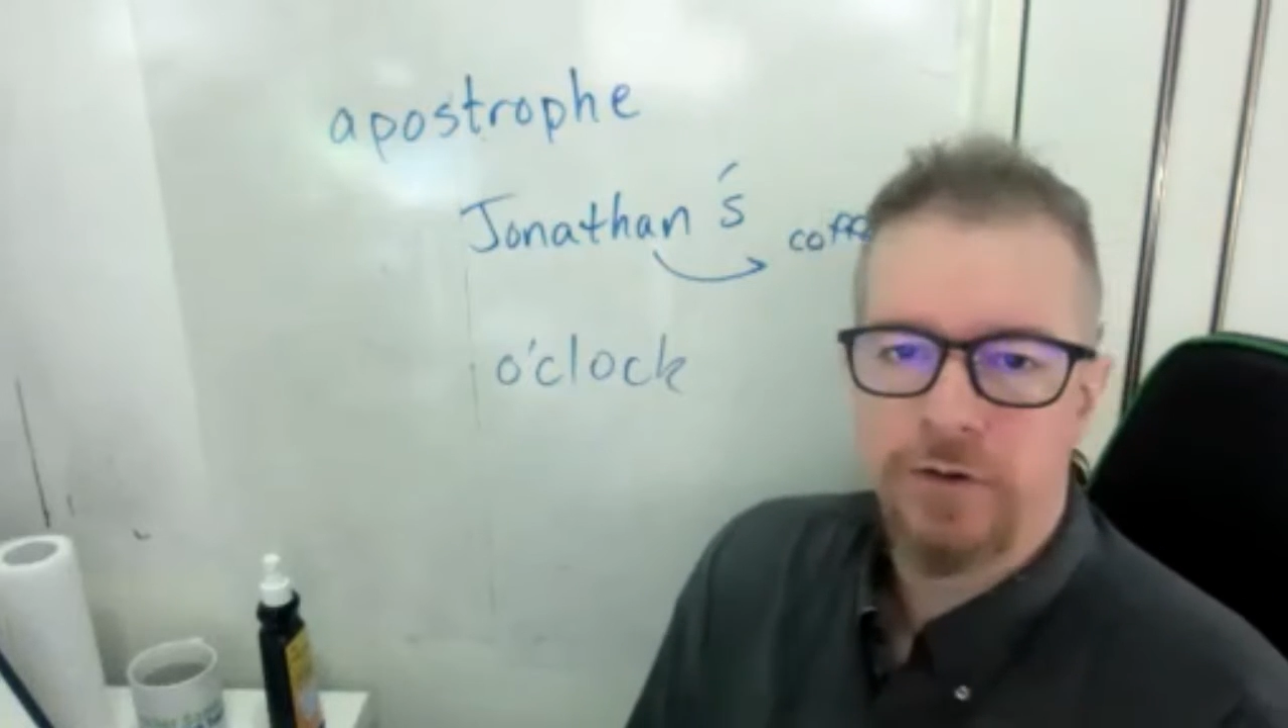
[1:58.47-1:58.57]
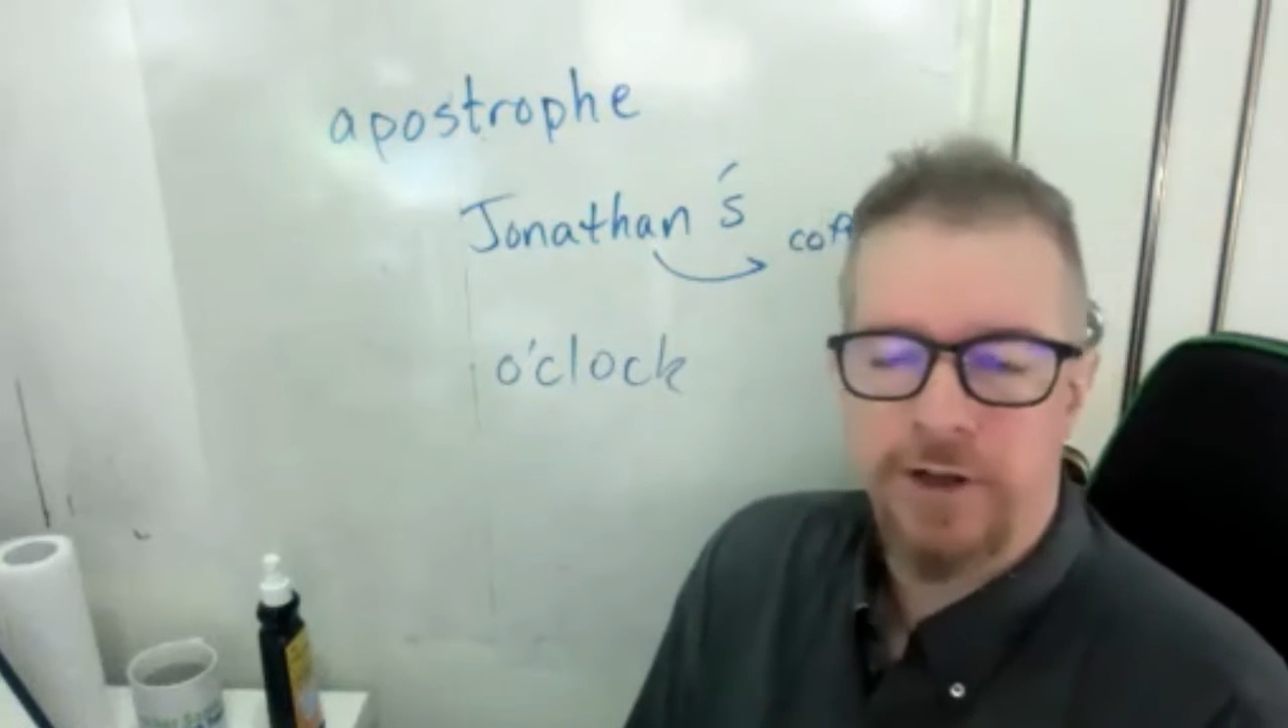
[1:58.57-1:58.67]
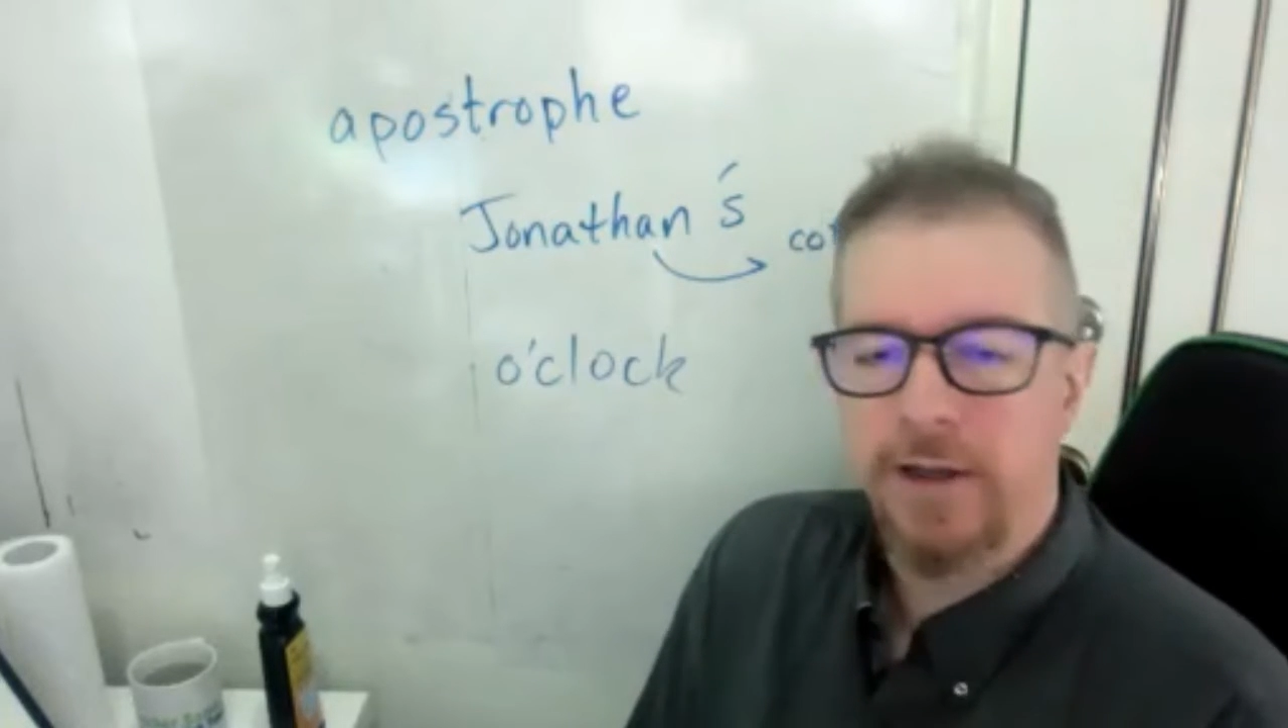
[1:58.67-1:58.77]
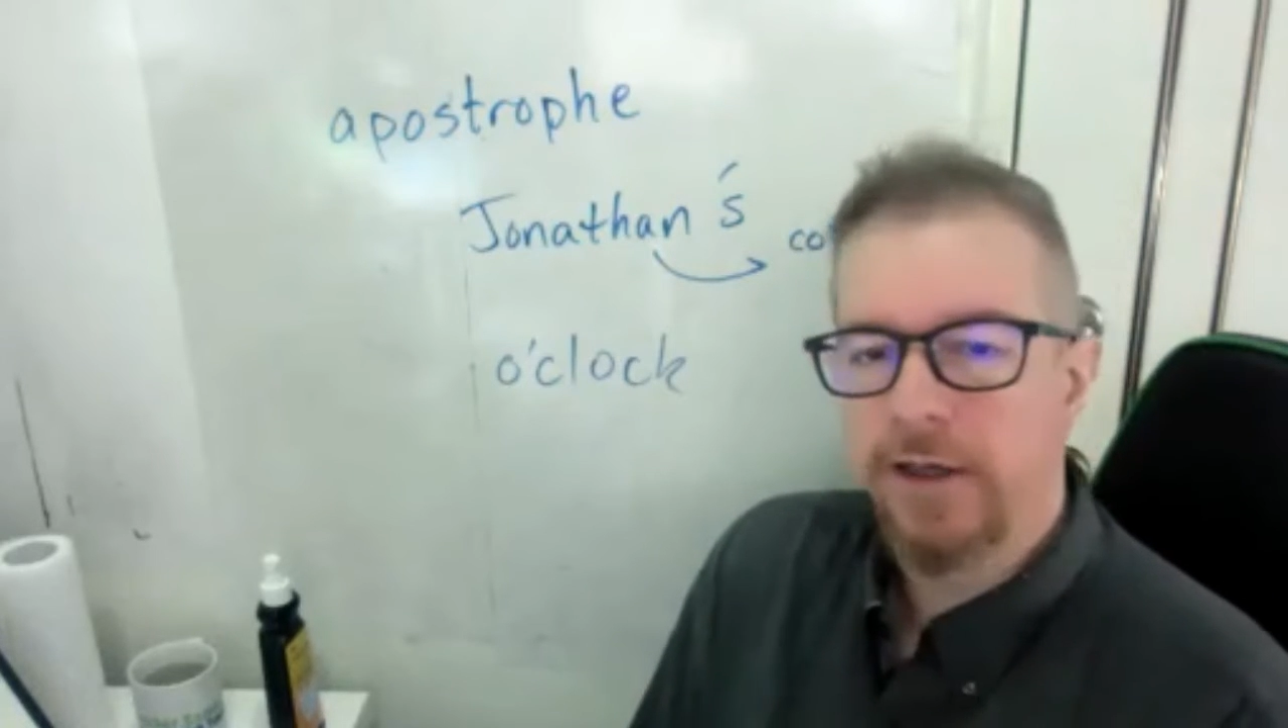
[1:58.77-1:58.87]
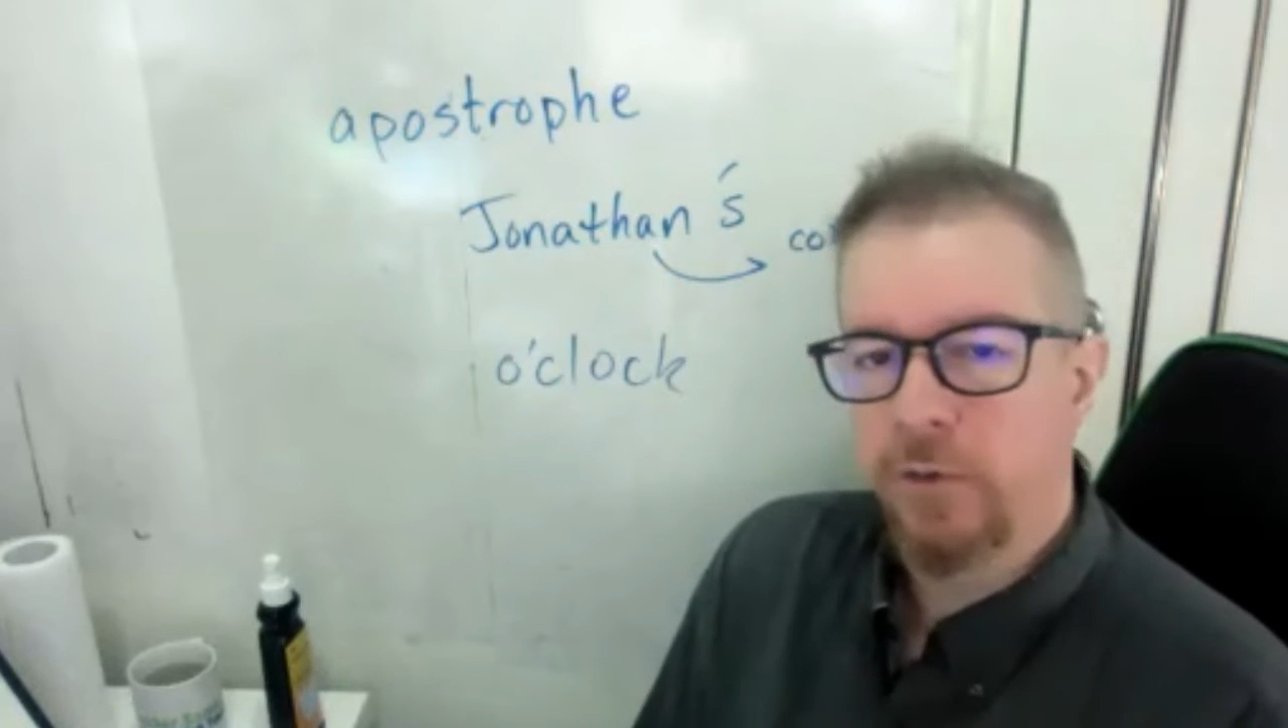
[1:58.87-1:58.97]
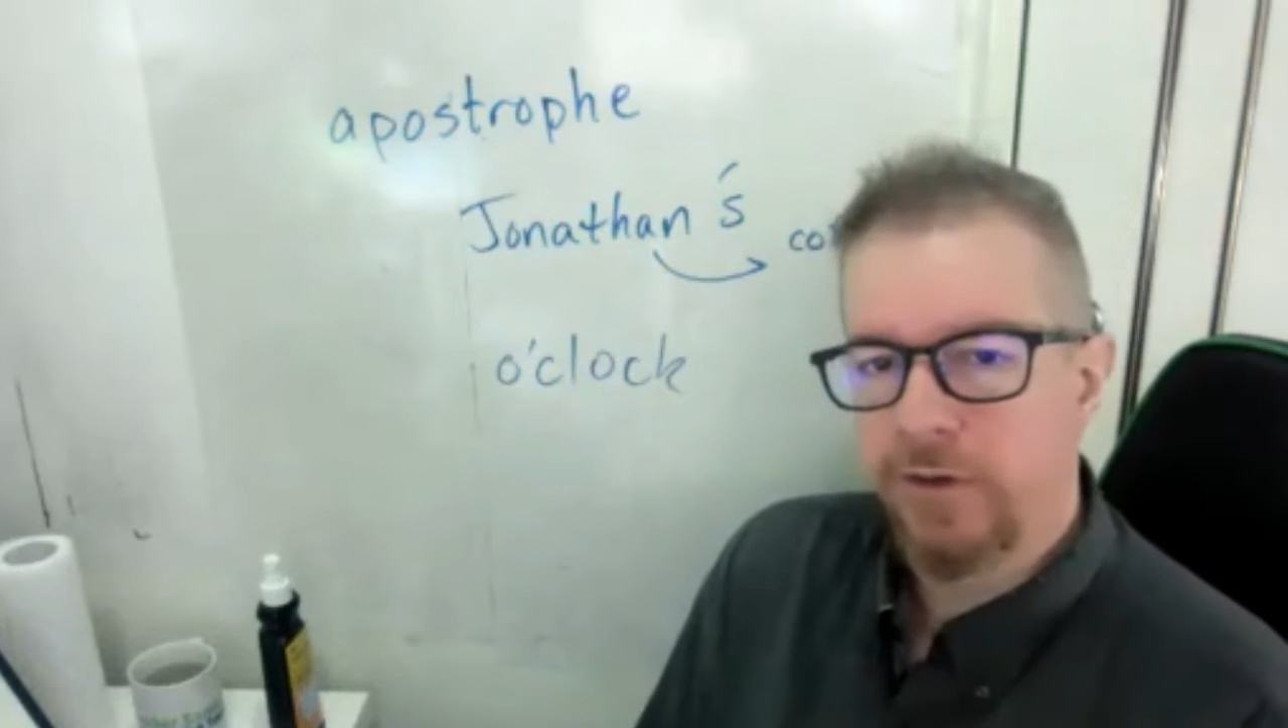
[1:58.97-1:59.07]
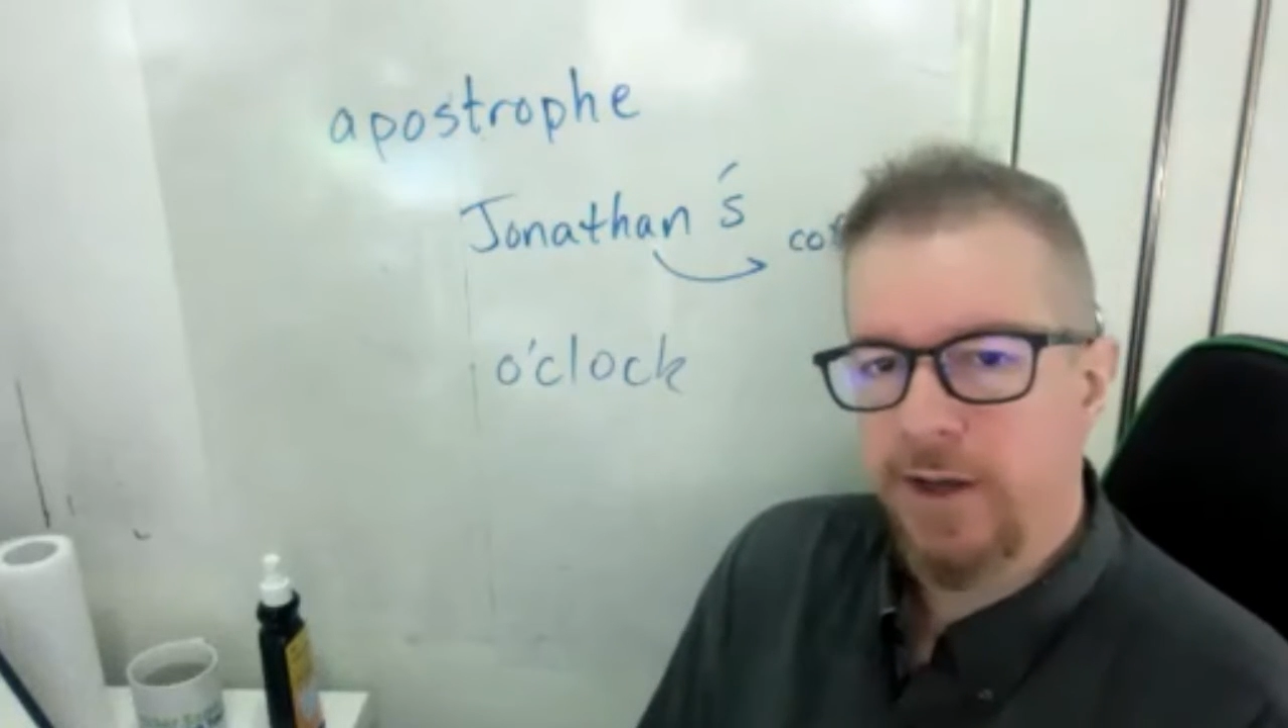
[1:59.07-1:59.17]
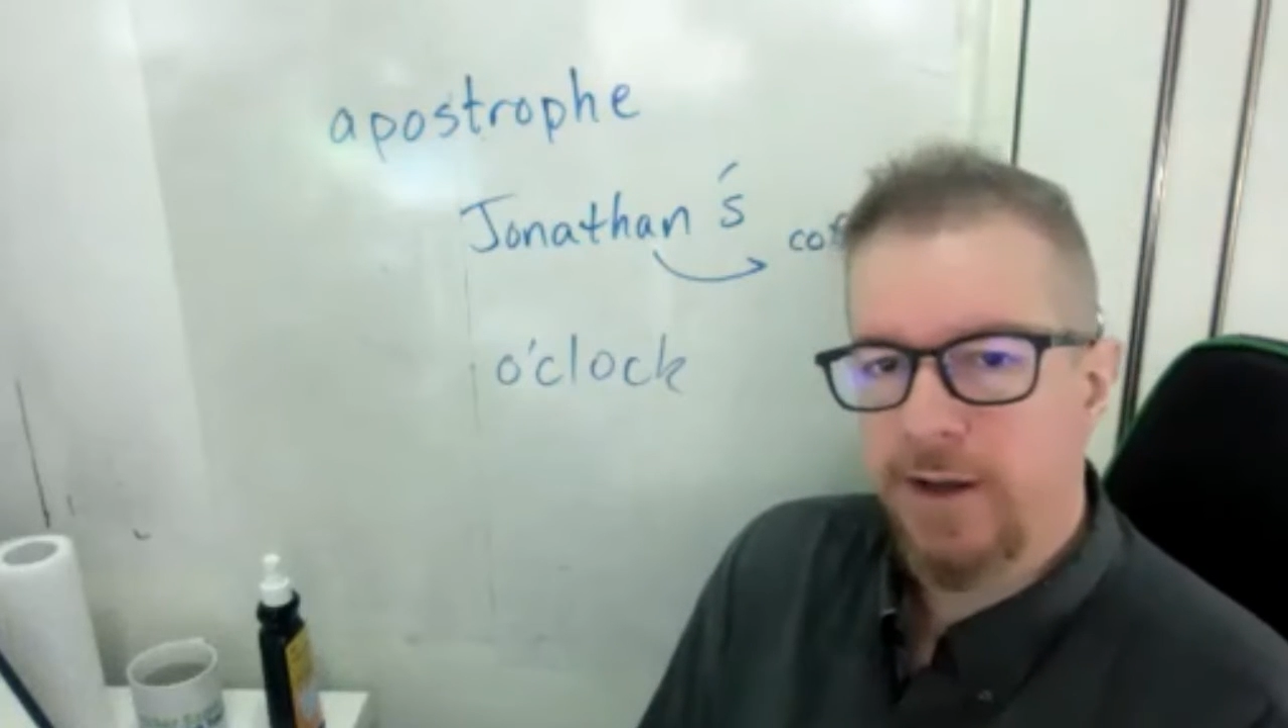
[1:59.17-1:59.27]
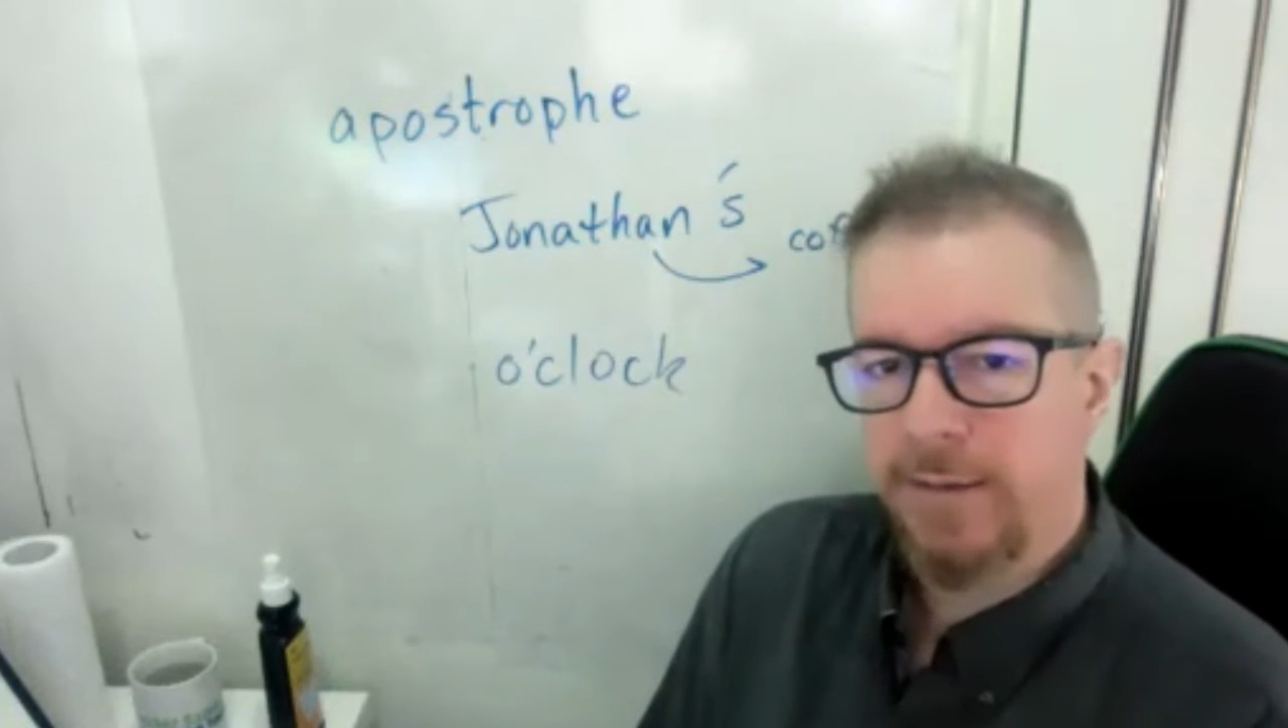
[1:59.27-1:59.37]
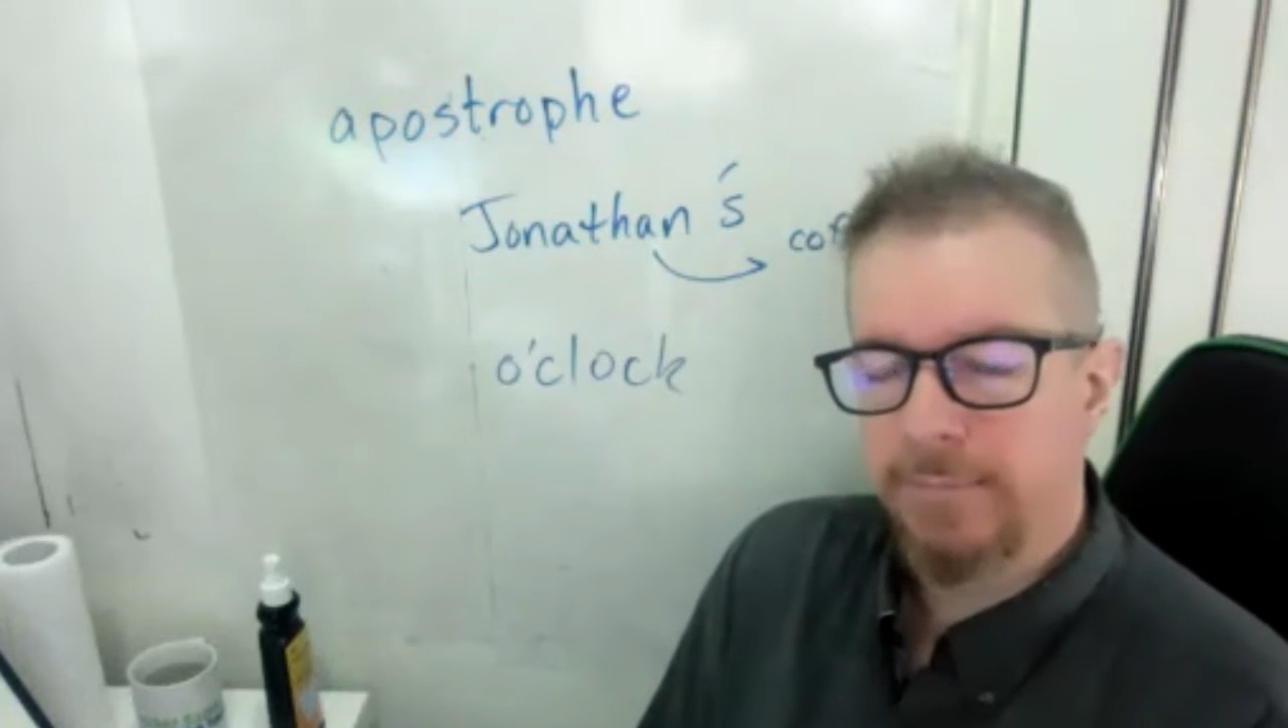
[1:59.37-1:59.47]
telling your
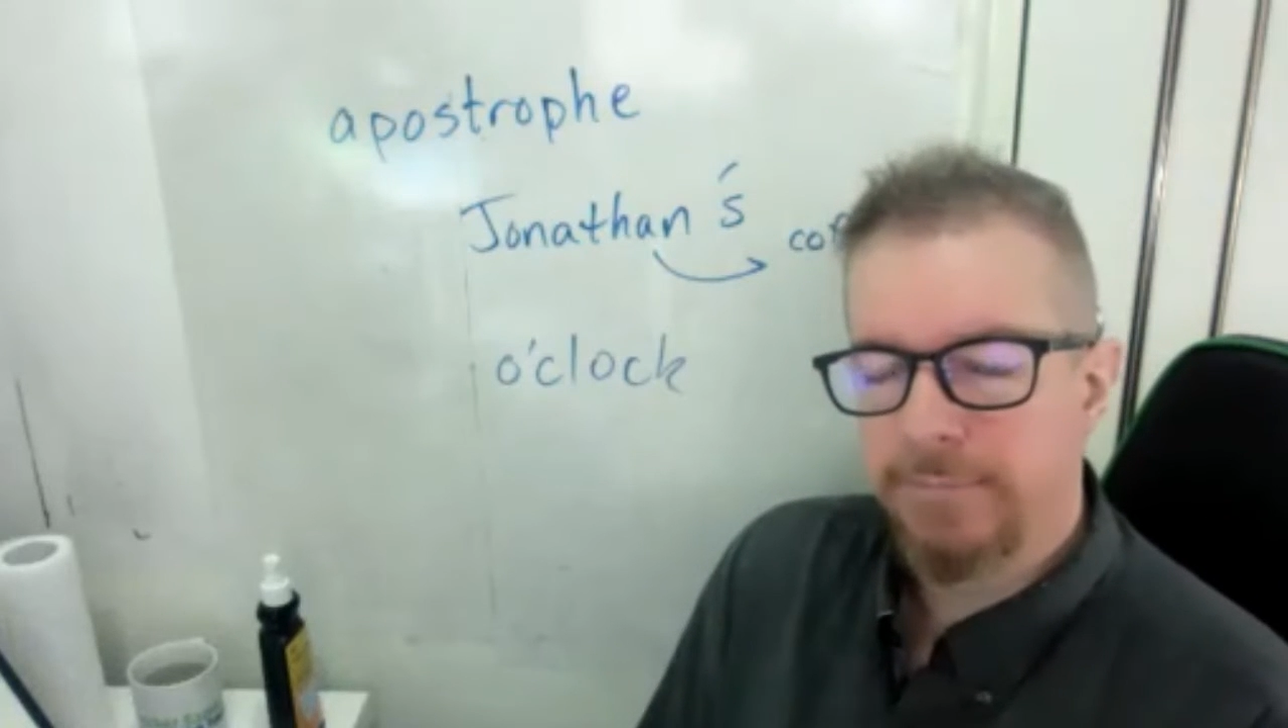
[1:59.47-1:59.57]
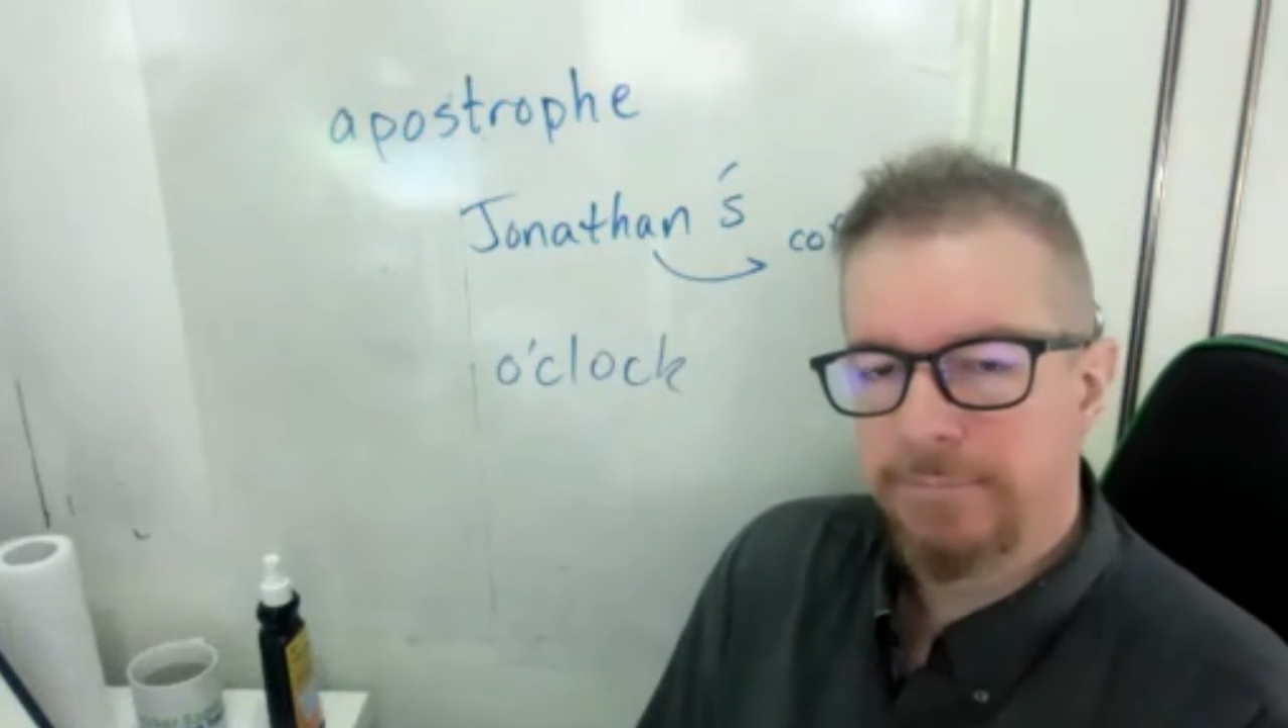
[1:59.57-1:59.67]
time,